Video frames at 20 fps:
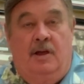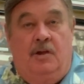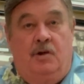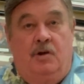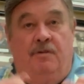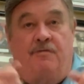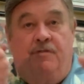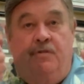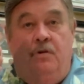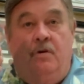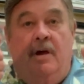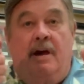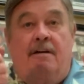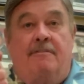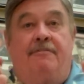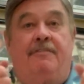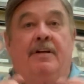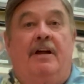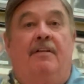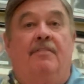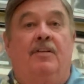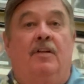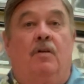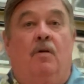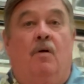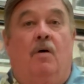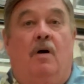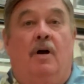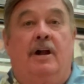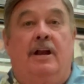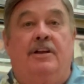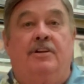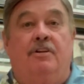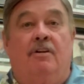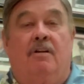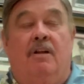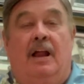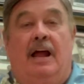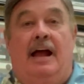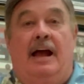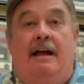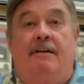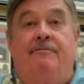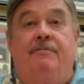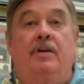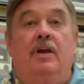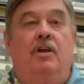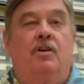If you have found the Lord in your life,